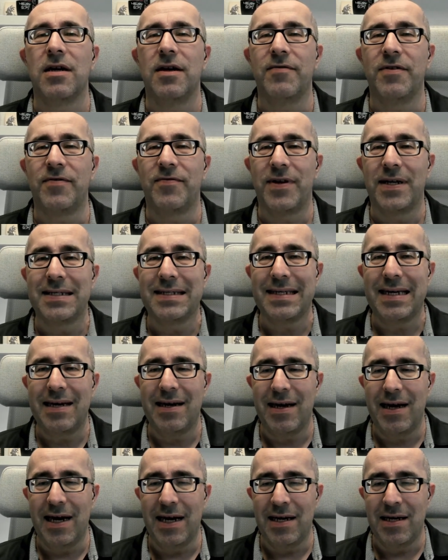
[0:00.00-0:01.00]
if it finds
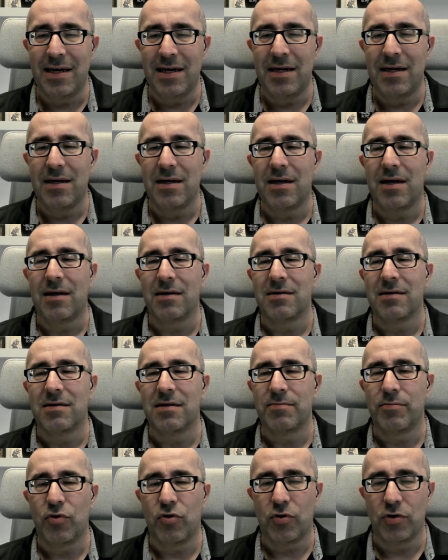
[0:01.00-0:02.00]
any
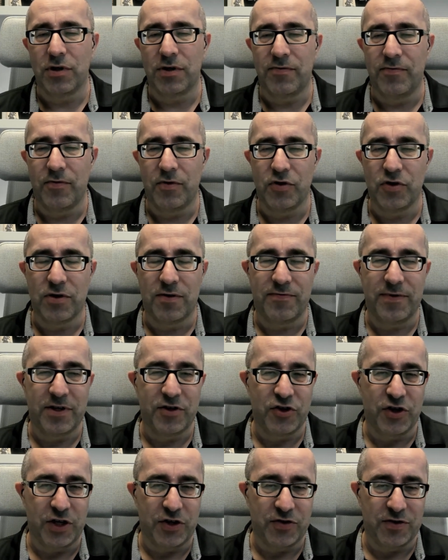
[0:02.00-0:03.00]
unsupported version of
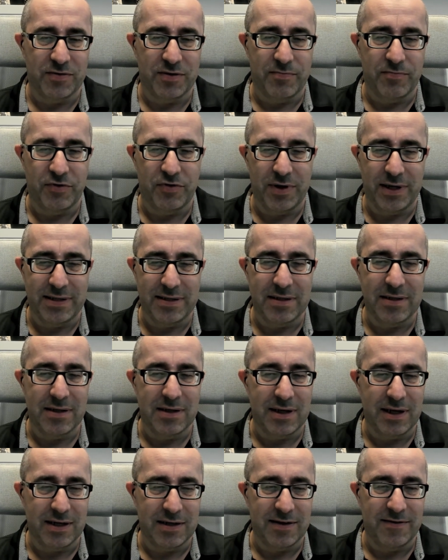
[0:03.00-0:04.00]
Exchange Server present
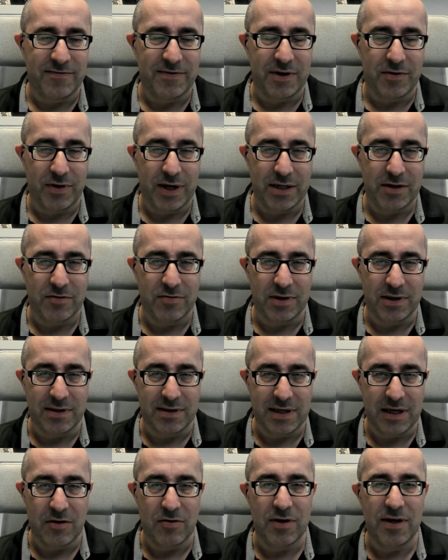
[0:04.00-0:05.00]
in Active Directory.
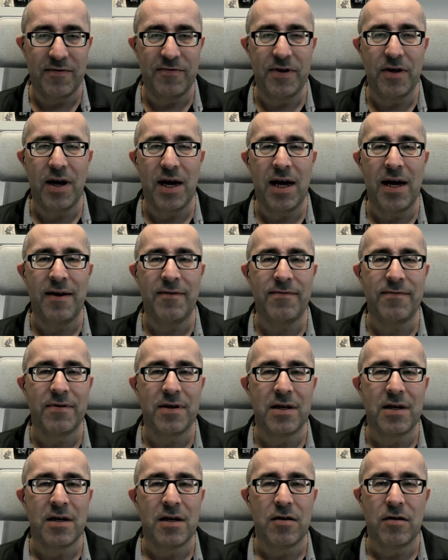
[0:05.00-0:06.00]
So if you have
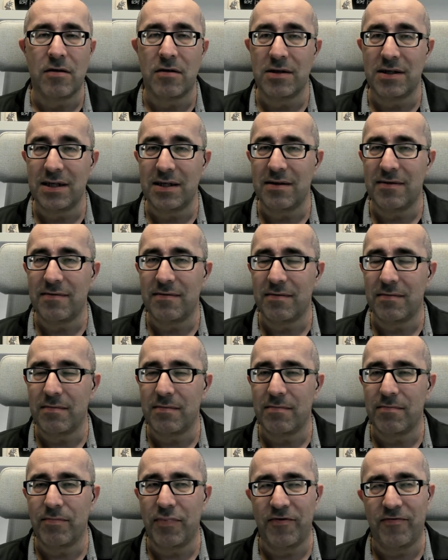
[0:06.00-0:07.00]
or did
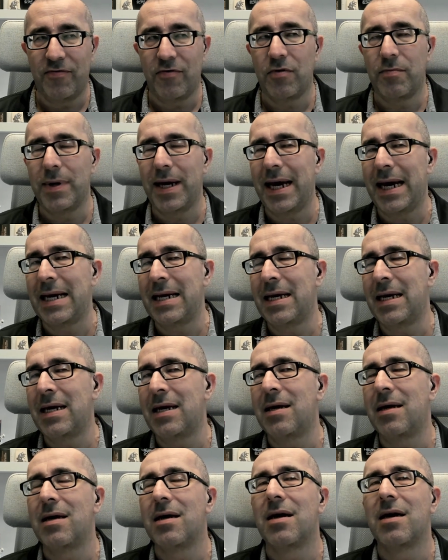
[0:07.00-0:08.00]
perform
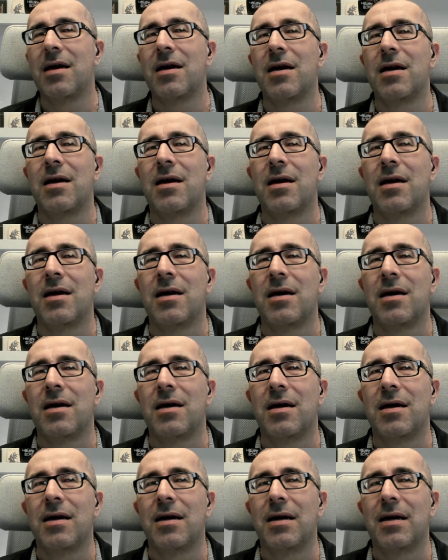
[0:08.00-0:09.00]
any,
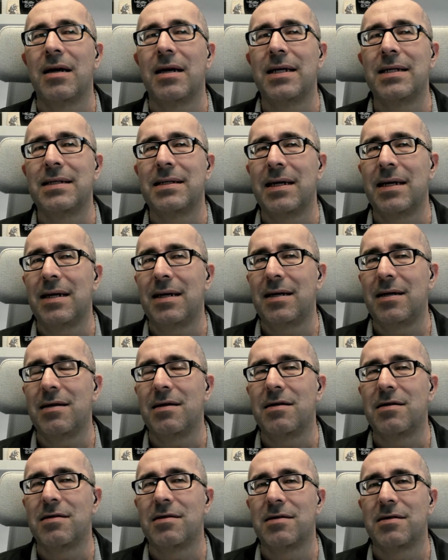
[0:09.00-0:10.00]
let's say,